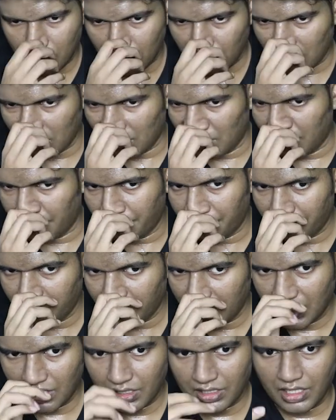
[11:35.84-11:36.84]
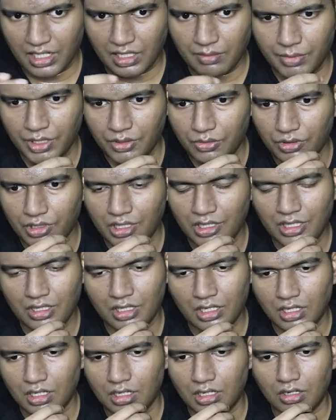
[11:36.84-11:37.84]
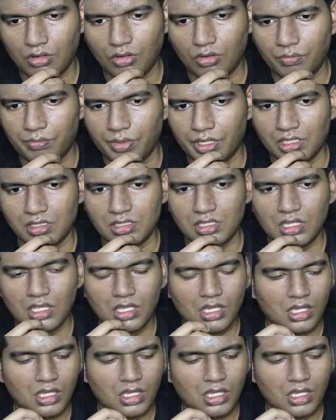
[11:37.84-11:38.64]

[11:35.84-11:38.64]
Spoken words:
Okay, it will take me to the home page.